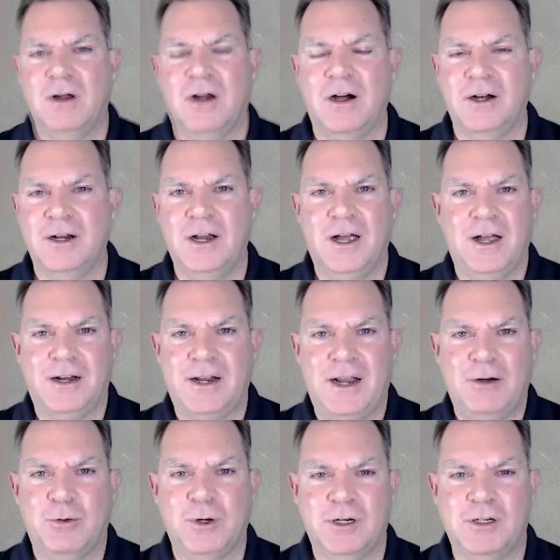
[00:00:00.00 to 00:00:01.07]
are not
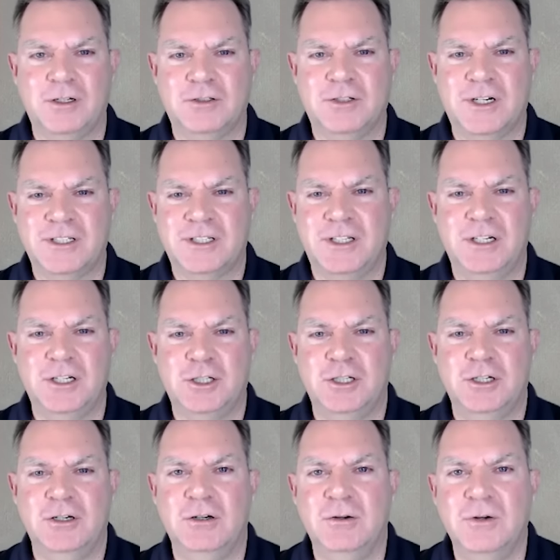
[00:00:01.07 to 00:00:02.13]
how we're going to address the
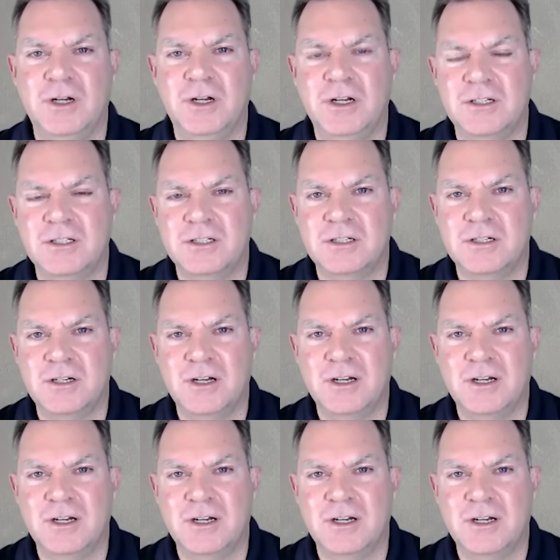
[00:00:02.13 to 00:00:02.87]
issue. It's